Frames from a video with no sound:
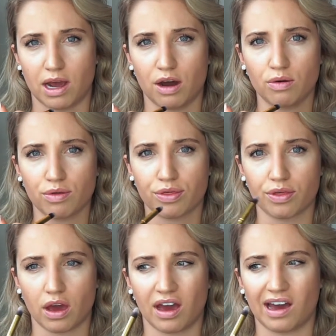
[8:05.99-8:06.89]
mouth.
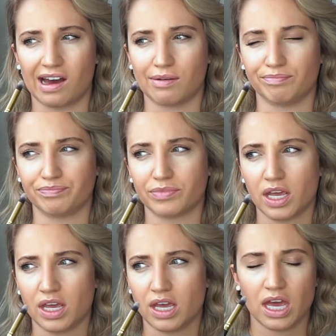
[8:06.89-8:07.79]

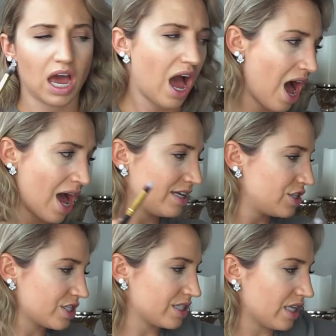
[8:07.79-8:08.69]
I
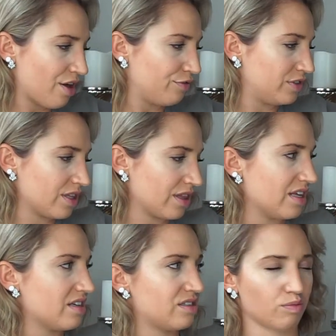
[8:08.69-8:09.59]
just loved
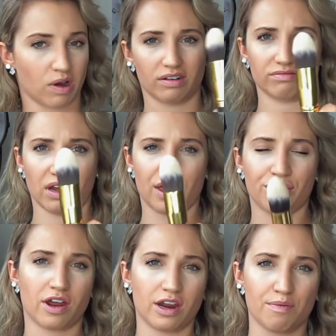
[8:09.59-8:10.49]
this one. I
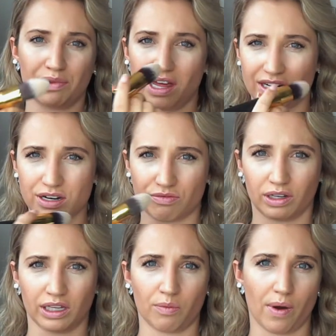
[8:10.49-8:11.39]
thought it blended
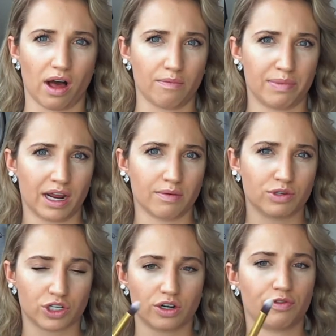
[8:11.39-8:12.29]
really well, but I'm
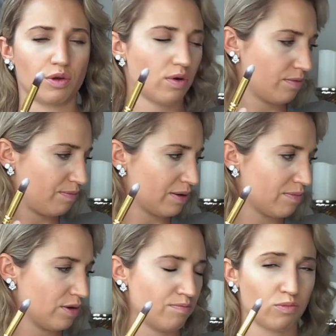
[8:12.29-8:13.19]
sure if you want to be a
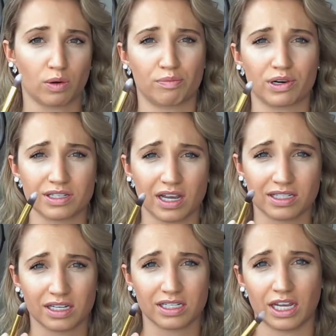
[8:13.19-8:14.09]
bit more
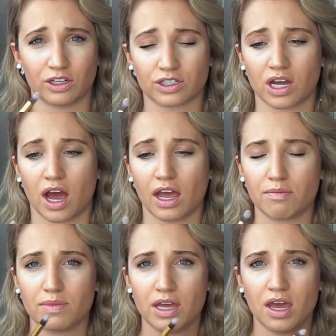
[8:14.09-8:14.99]
precise and take your
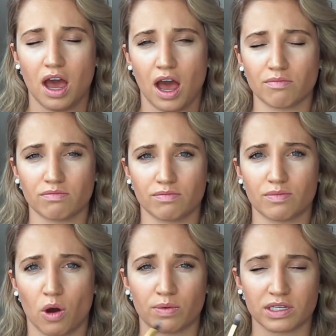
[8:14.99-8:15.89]
time, I
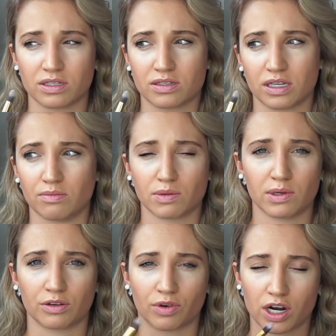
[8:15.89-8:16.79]
always seem to be
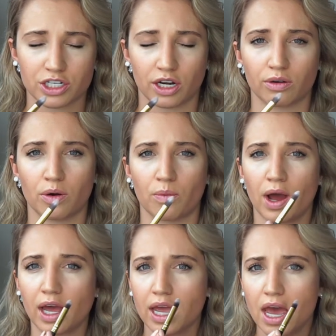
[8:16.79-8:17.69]
in a rush, I don't know
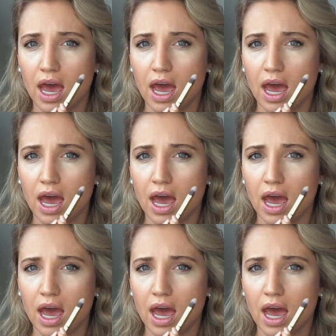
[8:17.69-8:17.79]
why,